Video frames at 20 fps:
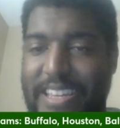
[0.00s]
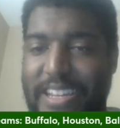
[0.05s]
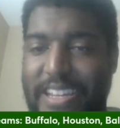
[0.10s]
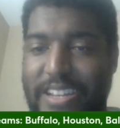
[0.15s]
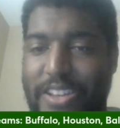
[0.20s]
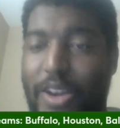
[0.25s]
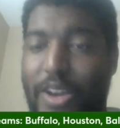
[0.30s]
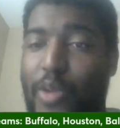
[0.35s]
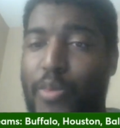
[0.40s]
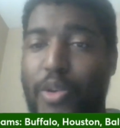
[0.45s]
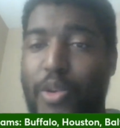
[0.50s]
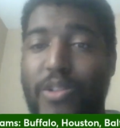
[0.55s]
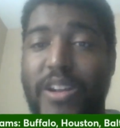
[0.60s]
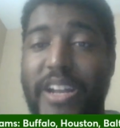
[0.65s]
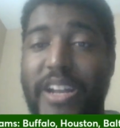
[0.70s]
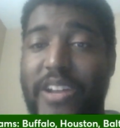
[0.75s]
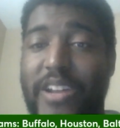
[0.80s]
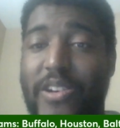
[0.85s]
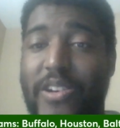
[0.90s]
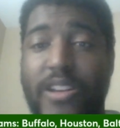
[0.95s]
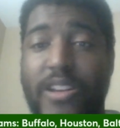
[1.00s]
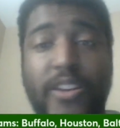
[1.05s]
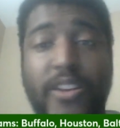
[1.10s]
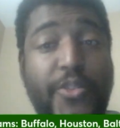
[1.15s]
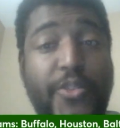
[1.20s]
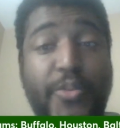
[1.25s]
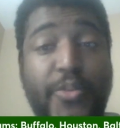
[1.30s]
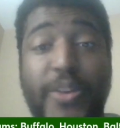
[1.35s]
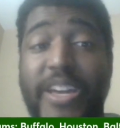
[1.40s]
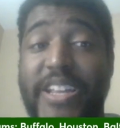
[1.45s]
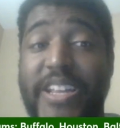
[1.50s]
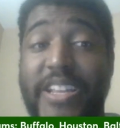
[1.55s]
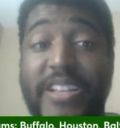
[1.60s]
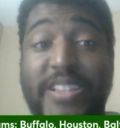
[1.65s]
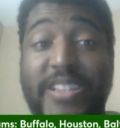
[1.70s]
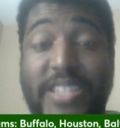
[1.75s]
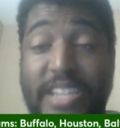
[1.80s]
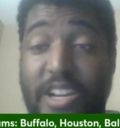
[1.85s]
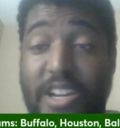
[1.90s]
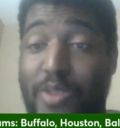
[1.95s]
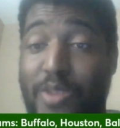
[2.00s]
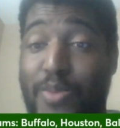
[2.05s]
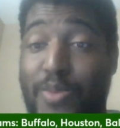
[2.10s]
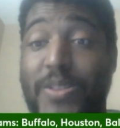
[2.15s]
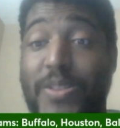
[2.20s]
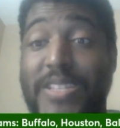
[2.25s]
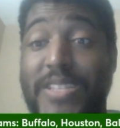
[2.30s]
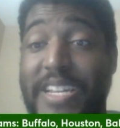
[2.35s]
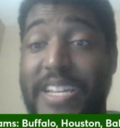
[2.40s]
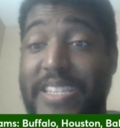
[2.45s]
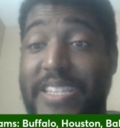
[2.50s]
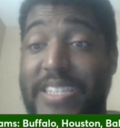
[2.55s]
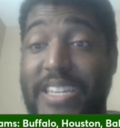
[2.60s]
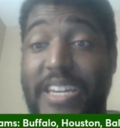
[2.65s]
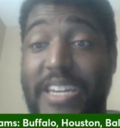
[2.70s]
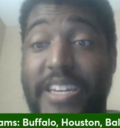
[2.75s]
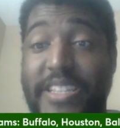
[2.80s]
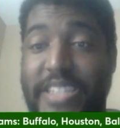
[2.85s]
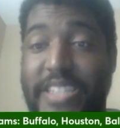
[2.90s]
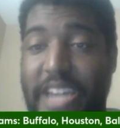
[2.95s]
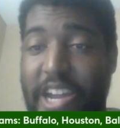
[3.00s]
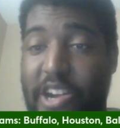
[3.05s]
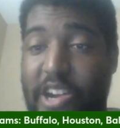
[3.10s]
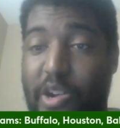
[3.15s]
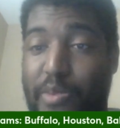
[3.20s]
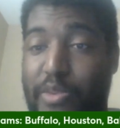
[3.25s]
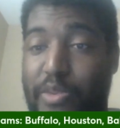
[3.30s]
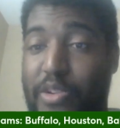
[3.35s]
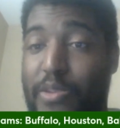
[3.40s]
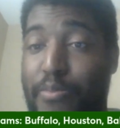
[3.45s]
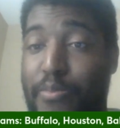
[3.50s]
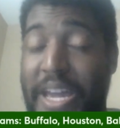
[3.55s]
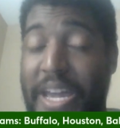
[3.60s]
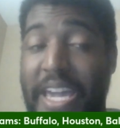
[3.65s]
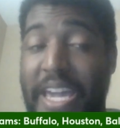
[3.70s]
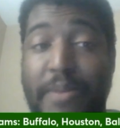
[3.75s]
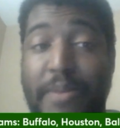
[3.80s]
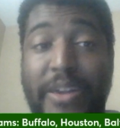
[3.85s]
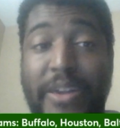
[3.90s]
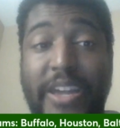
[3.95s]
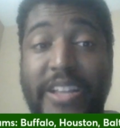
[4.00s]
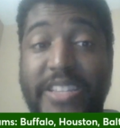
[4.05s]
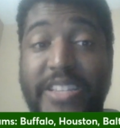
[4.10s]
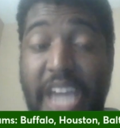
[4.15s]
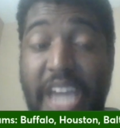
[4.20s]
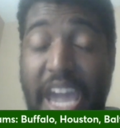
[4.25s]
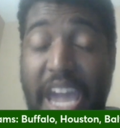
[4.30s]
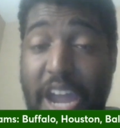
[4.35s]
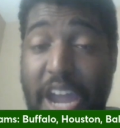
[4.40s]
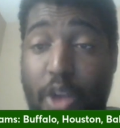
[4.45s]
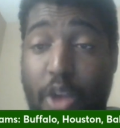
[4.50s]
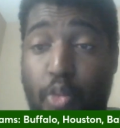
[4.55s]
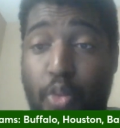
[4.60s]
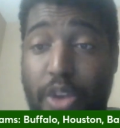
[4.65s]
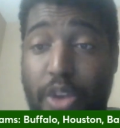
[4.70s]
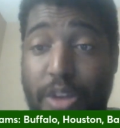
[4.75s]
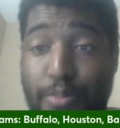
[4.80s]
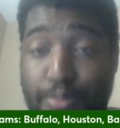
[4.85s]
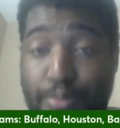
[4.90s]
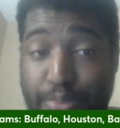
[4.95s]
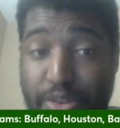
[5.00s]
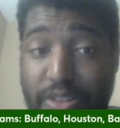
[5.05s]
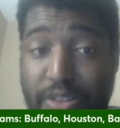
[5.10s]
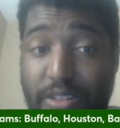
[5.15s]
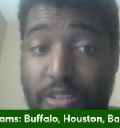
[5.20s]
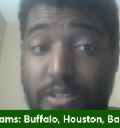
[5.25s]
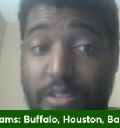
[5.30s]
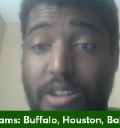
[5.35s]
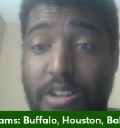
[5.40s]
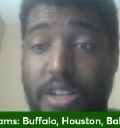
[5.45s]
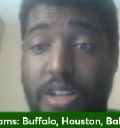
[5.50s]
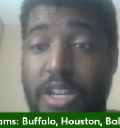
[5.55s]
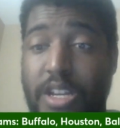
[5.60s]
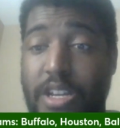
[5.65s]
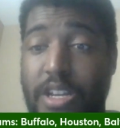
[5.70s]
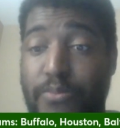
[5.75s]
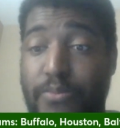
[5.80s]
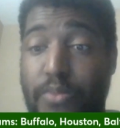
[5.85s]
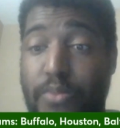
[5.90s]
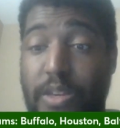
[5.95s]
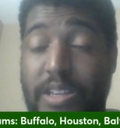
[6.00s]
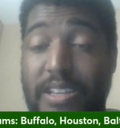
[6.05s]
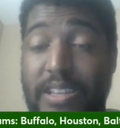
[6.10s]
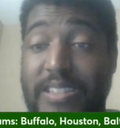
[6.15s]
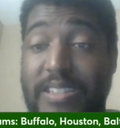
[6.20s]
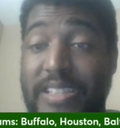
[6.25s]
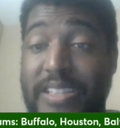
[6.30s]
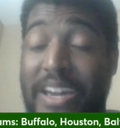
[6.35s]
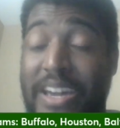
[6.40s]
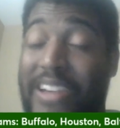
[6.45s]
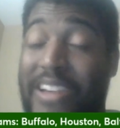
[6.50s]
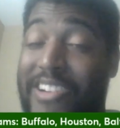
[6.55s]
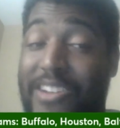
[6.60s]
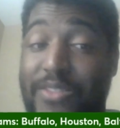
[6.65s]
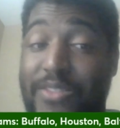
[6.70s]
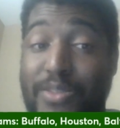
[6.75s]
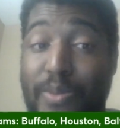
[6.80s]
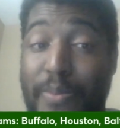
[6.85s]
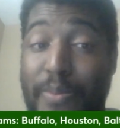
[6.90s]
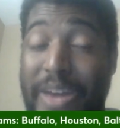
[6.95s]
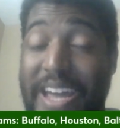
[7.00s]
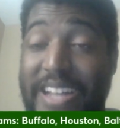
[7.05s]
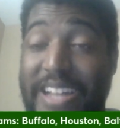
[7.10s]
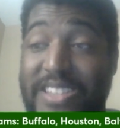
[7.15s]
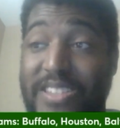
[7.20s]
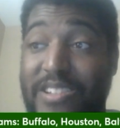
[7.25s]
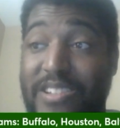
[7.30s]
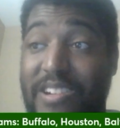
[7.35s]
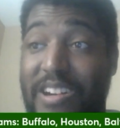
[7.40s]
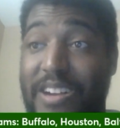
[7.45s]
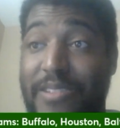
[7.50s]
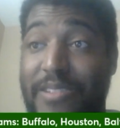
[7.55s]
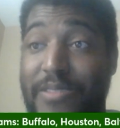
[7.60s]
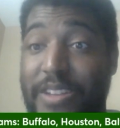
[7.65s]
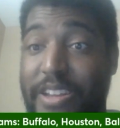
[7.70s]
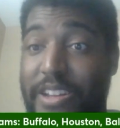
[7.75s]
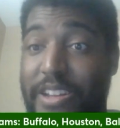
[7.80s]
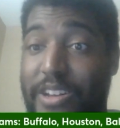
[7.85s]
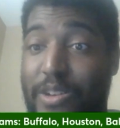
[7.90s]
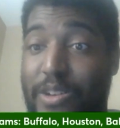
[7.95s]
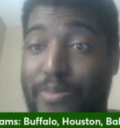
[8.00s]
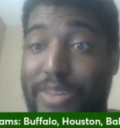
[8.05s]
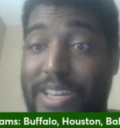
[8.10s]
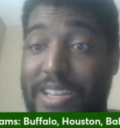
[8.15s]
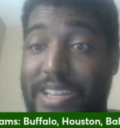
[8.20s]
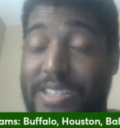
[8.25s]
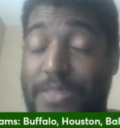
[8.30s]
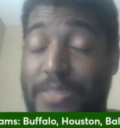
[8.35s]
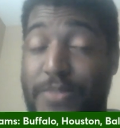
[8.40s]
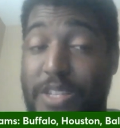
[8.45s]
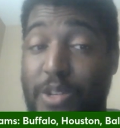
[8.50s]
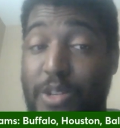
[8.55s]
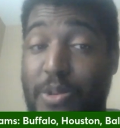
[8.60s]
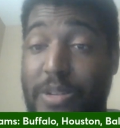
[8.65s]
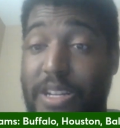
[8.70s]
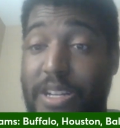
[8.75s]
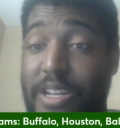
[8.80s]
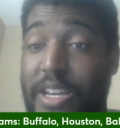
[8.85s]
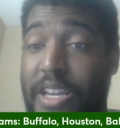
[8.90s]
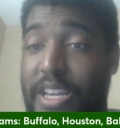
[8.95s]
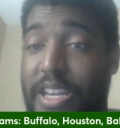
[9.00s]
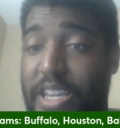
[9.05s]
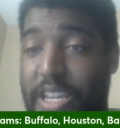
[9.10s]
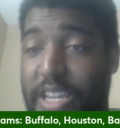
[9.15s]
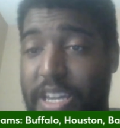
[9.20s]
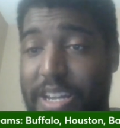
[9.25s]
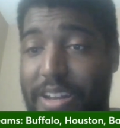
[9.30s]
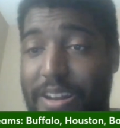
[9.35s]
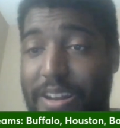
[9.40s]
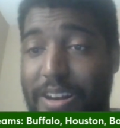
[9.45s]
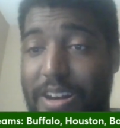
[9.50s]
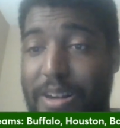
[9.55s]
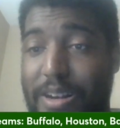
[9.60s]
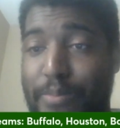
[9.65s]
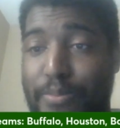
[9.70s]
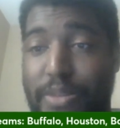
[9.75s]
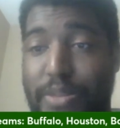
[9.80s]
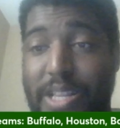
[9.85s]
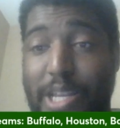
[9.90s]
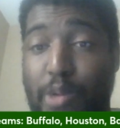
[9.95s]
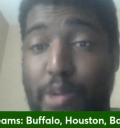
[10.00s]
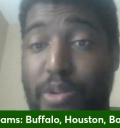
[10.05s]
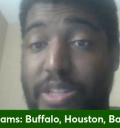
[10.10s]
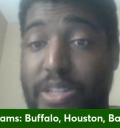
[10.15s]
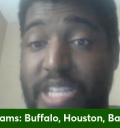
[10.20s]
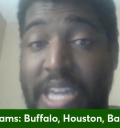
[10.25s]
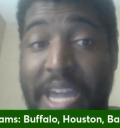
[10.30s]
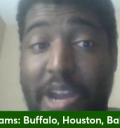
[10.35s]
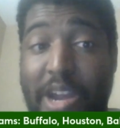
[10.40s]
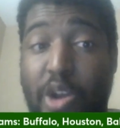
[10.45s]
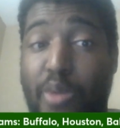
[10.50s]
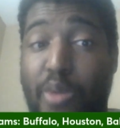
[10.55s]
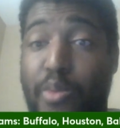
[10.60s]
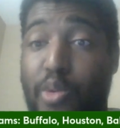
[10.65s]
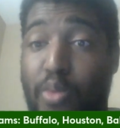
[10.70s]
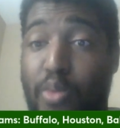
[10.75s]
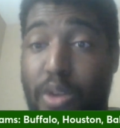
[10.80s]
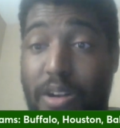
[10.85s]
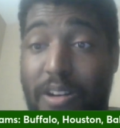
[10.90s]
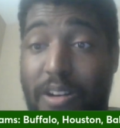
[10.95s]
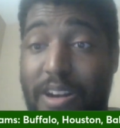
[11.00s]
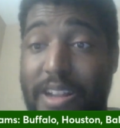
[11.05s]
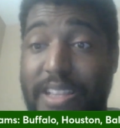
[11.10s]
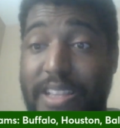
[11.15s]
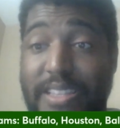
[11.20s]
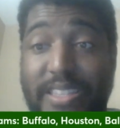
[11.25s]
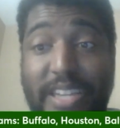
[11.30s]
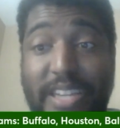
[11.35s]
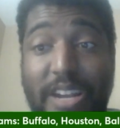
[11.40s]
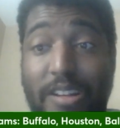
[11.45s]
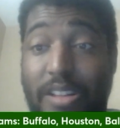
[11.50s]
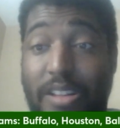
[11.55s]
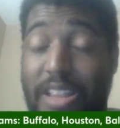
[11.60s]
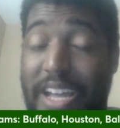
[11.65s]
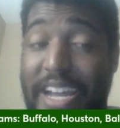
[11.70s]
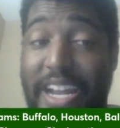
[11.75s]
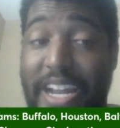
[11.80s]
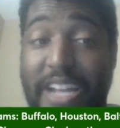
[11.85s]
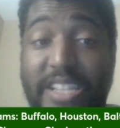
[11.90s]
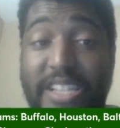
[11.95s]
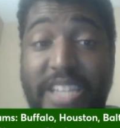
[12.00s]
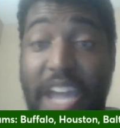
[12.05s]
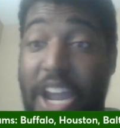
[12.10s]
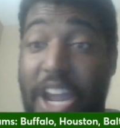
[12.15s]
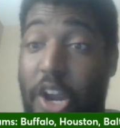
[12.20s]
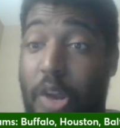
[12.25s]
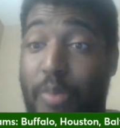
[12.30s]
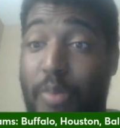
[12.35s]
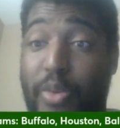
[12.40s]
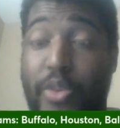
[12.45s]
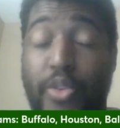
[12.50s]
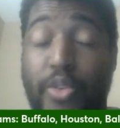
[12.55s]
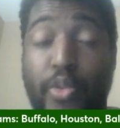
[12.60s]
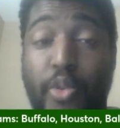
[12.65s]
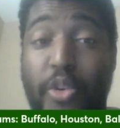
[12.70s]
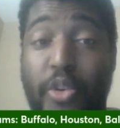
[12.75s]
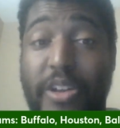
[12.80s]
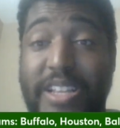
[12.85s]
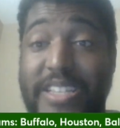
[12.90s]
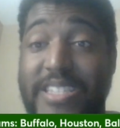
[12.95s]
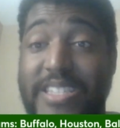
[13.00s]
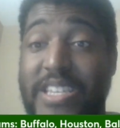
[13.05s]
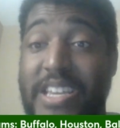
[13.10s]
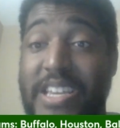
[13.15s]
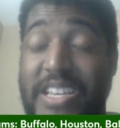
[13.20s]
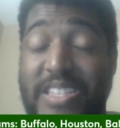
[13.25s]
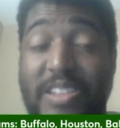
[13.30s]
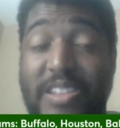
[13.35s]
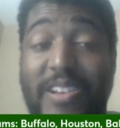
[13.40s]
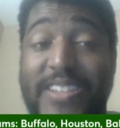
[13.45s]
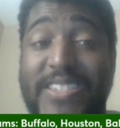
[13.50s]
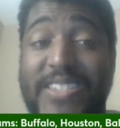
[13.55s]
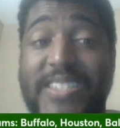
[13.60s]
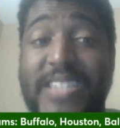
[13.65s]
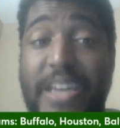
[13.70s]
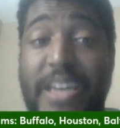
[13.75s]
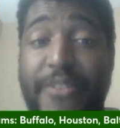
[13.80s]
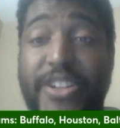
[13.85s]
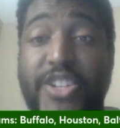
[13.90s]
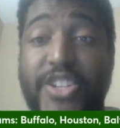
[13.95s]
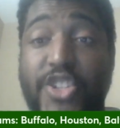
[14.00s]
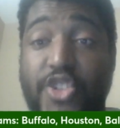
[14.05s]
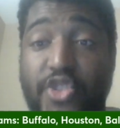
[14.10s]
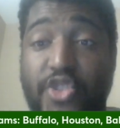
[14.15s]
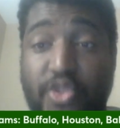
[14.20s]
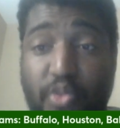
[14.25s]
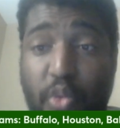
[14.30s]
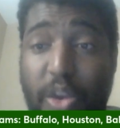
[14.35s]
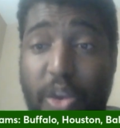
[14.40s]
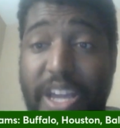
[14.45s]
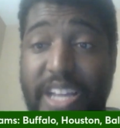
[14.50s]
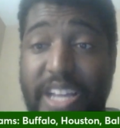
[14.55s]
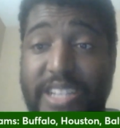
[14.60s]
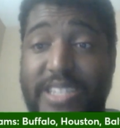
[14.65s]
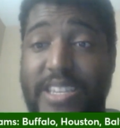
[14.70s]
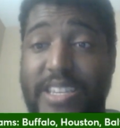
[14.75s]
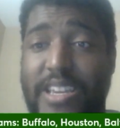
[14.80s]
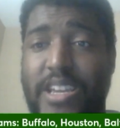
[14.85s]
Don't move the needle. New England, terrible. Tennessee, terrible. Miami, terrible because they got off to a bad start, you know, because of Tua getting hurt, but they were terrible regardless. Carolina, terrible. New Orleans has lost seven straight.